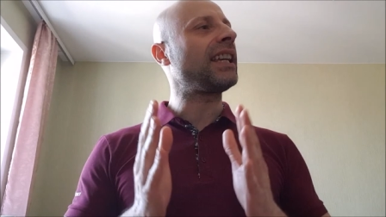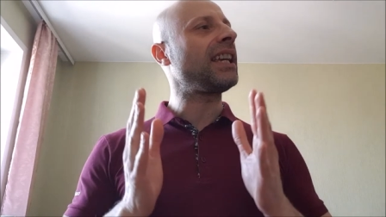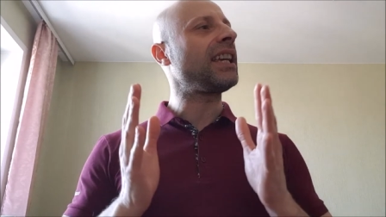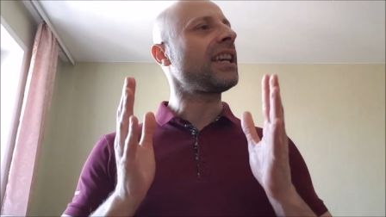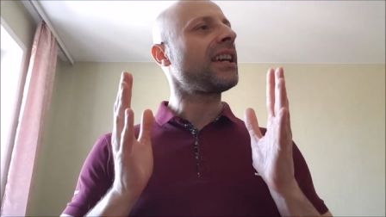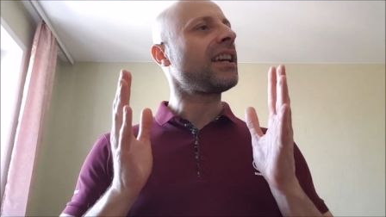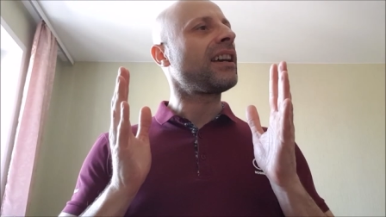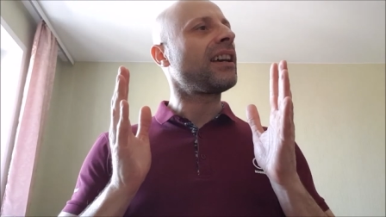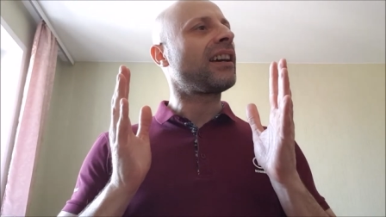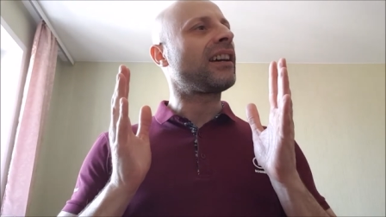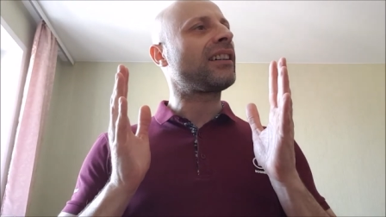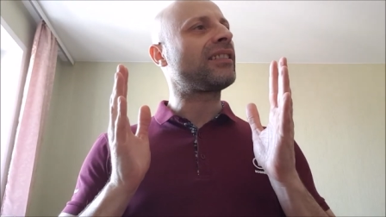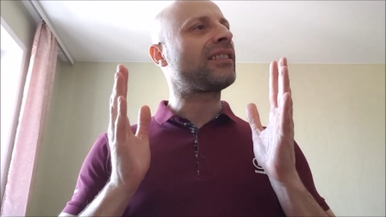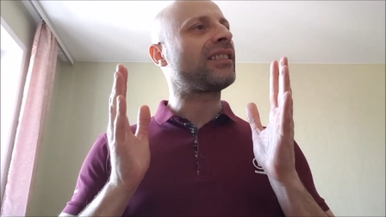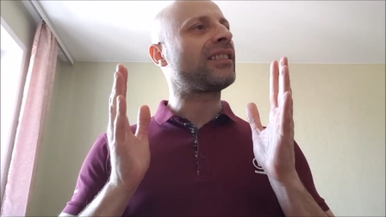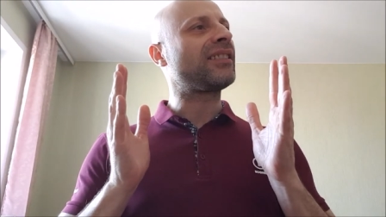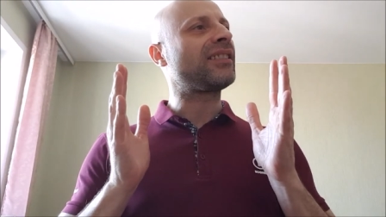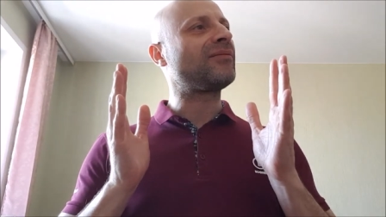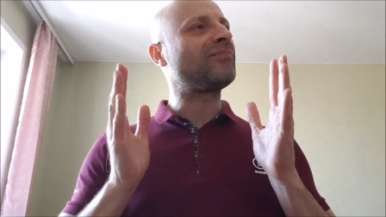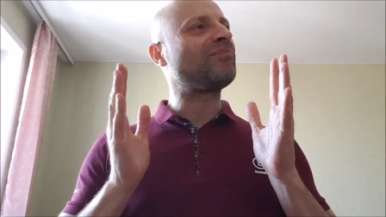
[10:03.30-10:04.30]
they,
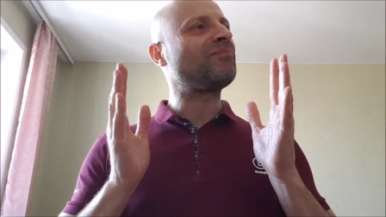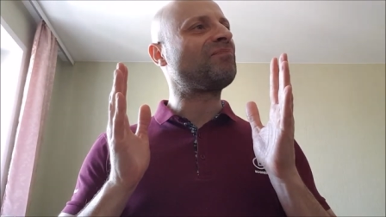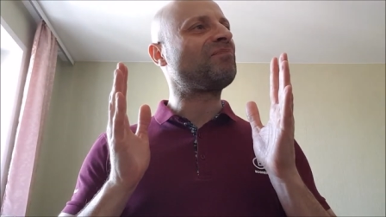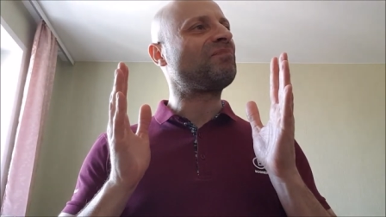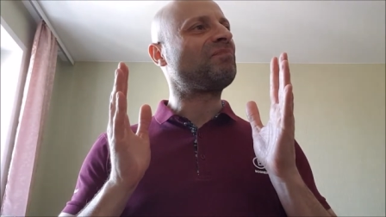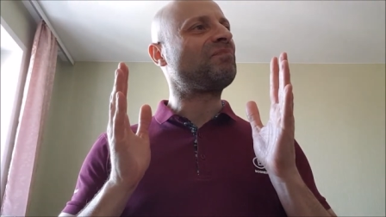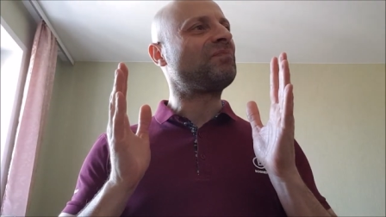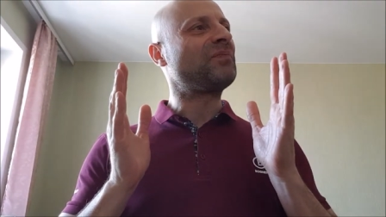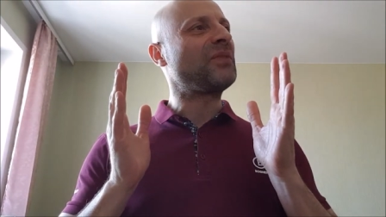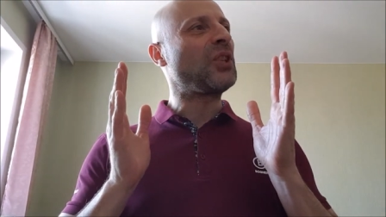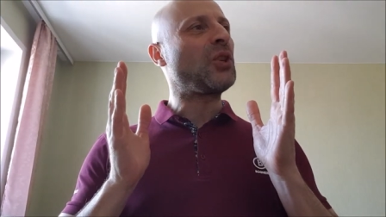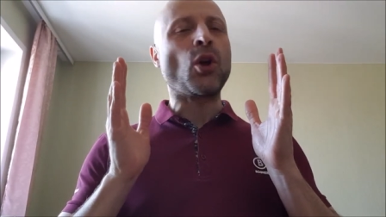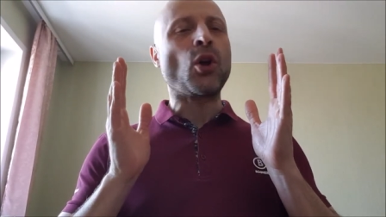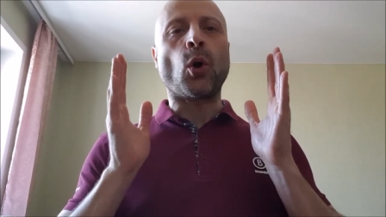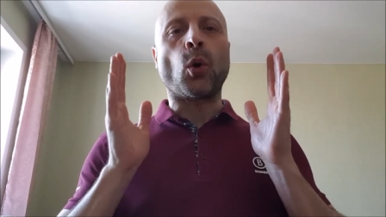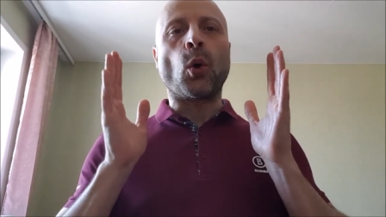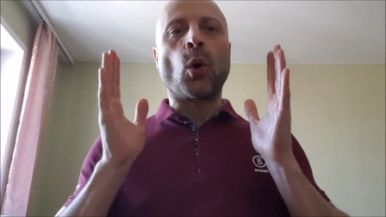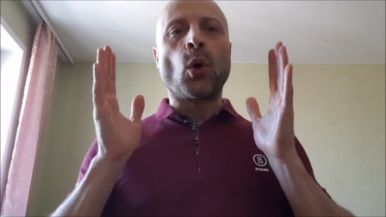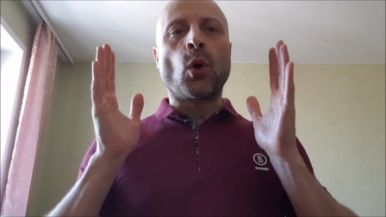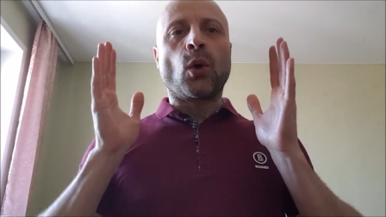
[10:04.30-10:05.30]
you
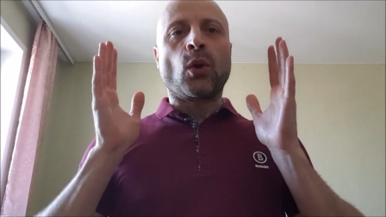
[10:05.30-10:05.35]
know,